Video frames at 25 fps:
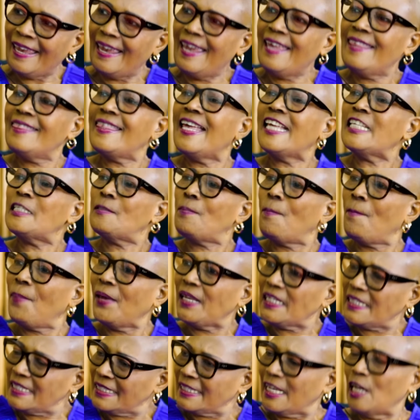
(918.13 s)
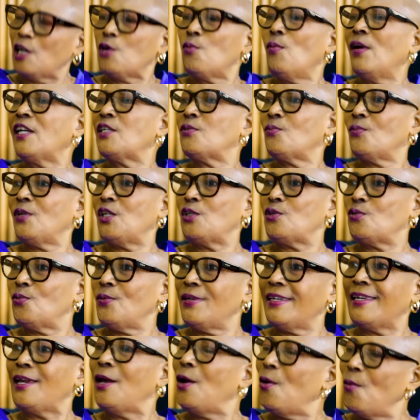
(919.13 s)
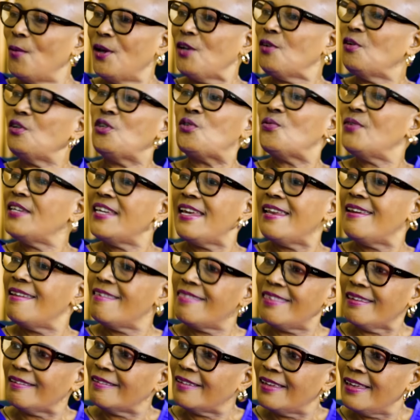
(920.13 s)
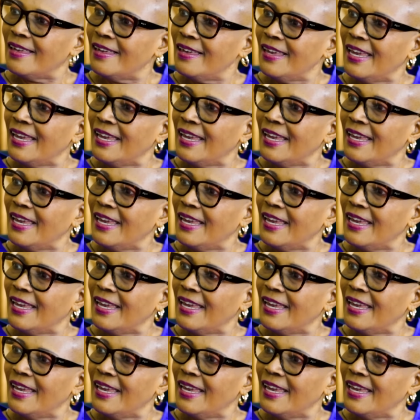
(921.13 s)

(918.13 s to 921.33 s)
And that's basically what we're doing. We're not doing anything.